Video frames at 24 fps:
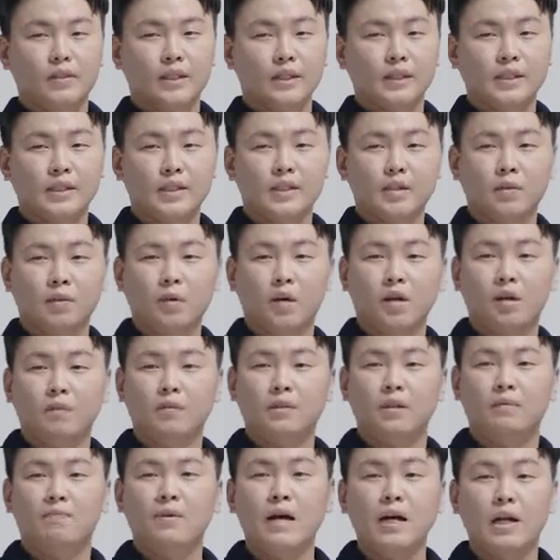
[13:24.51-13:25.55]
This is one
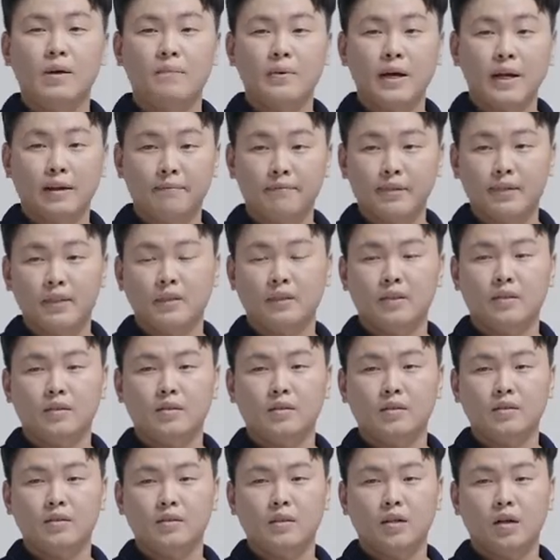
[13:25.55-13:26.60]
of the many
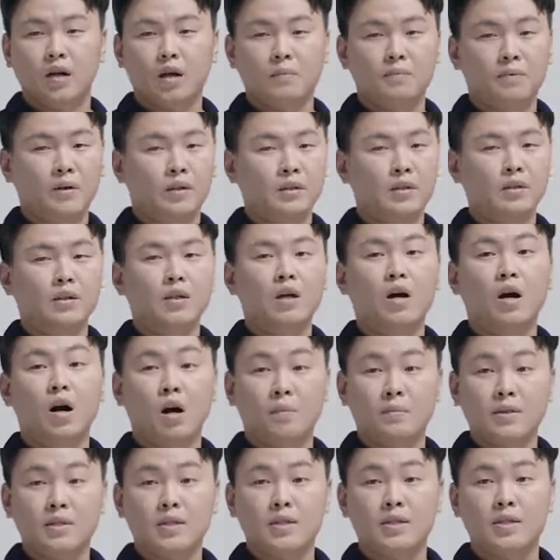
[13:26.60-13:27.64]
benefits of an
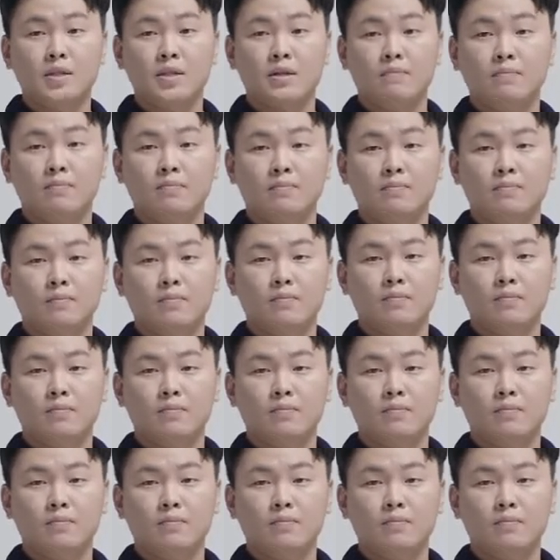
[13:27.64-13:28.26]
open system.